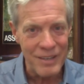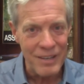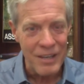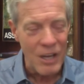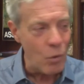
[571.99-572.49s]

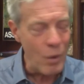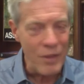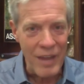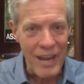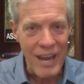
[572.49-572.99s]
When they
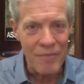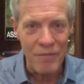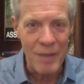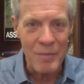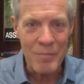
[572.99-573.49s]
had family
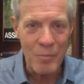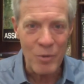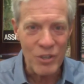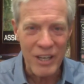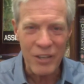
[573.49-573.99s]
members
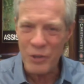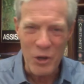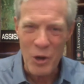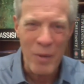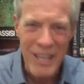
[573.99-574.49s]
killed,
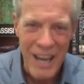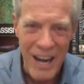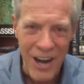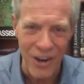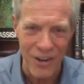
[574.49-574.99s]
nobody
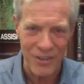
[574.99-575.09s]
cared.